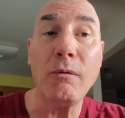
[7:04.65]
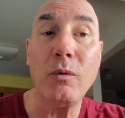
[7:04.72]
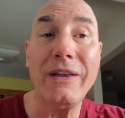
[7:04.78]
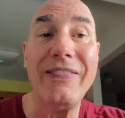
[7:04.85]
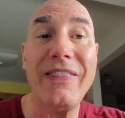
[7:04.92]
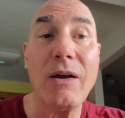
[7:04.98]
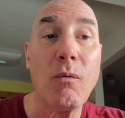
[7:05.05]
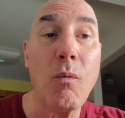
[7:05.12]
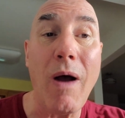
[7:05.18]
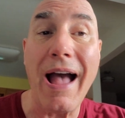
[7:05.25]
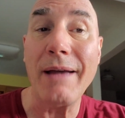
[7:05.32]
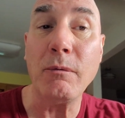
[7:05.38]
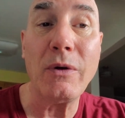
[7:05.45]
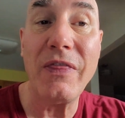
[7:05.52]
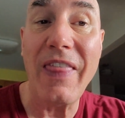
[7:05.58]

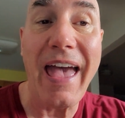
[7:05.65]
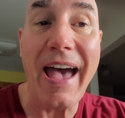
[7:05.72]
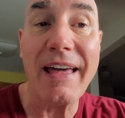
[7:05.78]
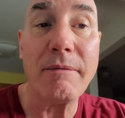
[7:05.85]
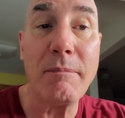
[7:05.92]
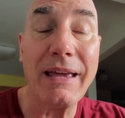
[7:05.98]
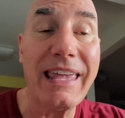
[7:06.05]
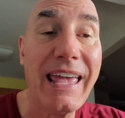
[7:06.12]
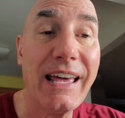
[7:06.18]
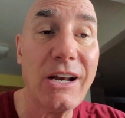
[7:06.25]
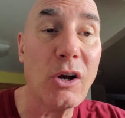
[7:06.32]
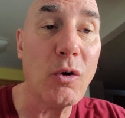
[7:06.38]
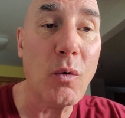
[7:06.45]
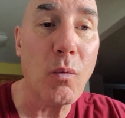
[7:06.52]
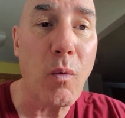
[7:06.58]
would that
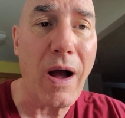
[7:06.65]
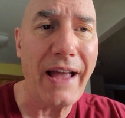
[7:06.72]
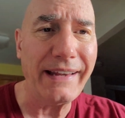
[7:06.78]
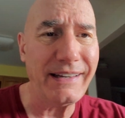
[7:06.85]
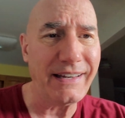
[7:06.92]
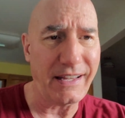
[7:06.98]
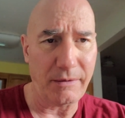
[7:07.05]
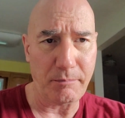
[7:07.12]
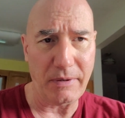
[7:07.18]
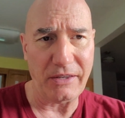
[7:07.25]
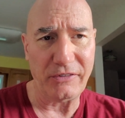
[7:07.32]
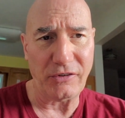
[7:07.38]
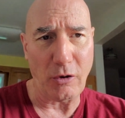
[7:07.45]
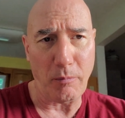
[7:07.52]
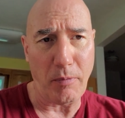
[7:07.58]
mechanical winding be
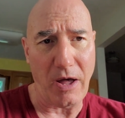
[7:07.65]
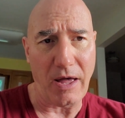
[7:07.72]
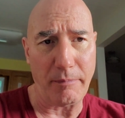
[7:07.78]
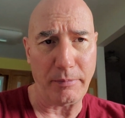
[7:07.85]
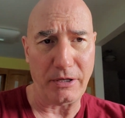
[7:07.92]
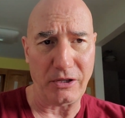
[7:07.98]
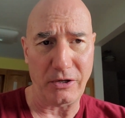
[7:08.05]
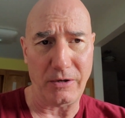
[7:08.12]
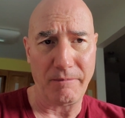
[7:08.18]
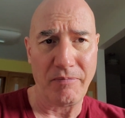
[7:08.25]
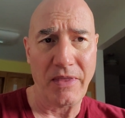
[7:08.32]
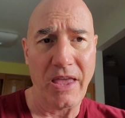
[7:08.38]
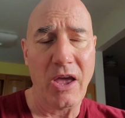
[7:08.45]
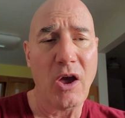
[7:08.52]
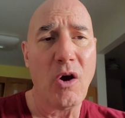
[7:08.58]
so popular?
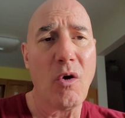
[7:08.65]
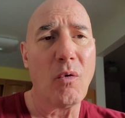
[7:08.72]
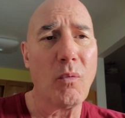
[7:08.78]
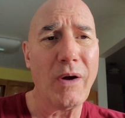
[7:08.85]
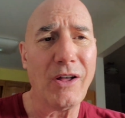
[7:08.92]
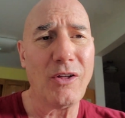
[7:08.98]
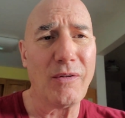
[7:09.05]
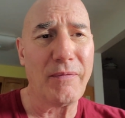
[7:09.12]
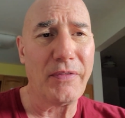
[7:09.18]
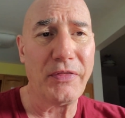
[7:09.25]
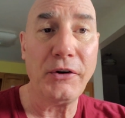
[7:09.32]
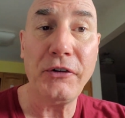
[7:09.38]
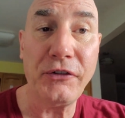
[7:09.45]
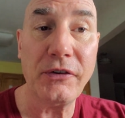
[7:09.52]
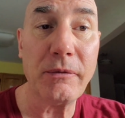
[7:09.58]
Well,
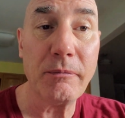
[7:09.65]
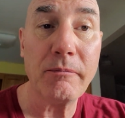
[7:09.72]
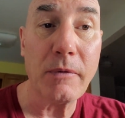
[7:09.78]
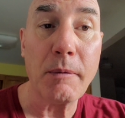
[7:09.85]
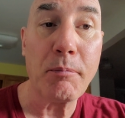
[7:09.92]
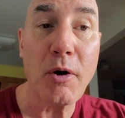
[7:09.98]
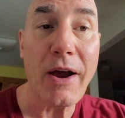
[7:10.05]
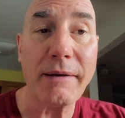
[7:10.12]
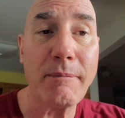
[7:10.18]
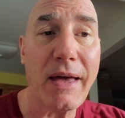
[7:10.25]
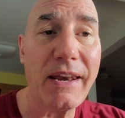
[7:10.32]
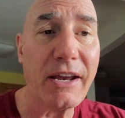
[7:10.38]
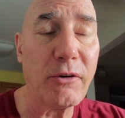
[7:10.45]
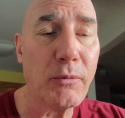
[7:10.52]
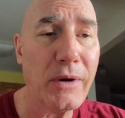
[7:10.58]
there's some
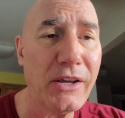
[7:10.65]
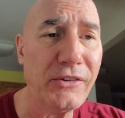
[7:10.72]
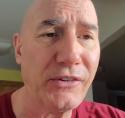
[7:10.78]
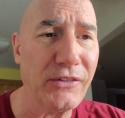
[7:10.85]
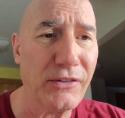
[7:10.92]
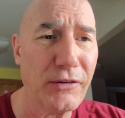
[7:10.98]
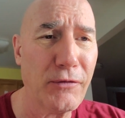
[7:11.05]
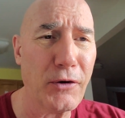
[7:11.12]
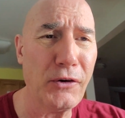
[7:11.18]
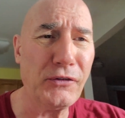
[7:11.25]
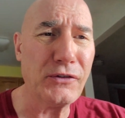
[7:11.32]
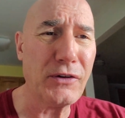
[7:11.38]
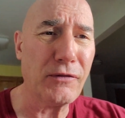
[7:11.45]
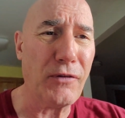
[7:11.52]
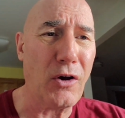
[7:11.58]
pragmatic reasons.
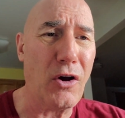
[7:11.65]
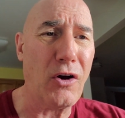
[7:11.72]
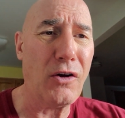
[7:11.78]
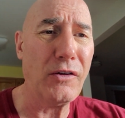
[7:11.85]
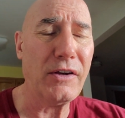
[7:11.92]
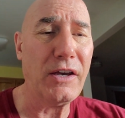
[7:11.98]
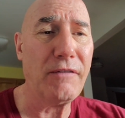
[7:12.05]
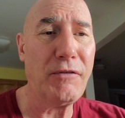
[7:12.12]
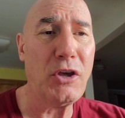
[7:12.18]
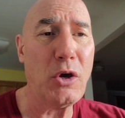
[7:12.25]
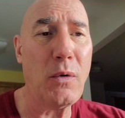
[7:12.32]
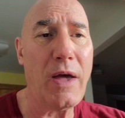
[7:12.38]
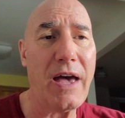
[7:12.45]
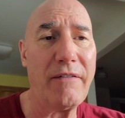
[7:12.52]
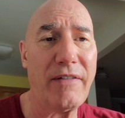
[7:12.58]
First of all, if you
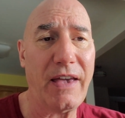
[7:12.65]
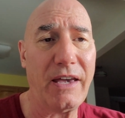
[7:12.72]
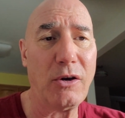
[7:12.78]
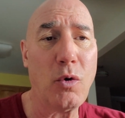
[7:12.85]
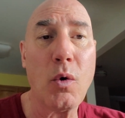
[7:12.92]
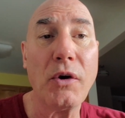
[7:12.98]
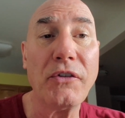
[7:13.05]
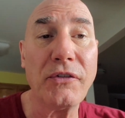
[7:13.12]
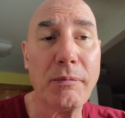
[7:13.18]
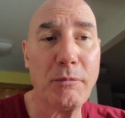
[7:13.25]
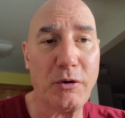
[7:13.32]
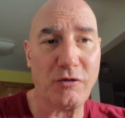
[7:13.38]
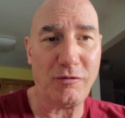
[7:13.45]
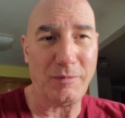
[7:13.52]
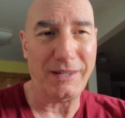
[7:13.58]
have a quartz
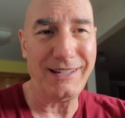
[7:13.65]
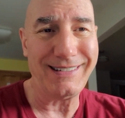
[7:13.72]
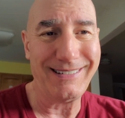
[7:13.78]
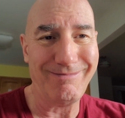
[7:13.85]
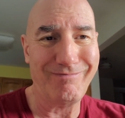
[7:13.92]
movement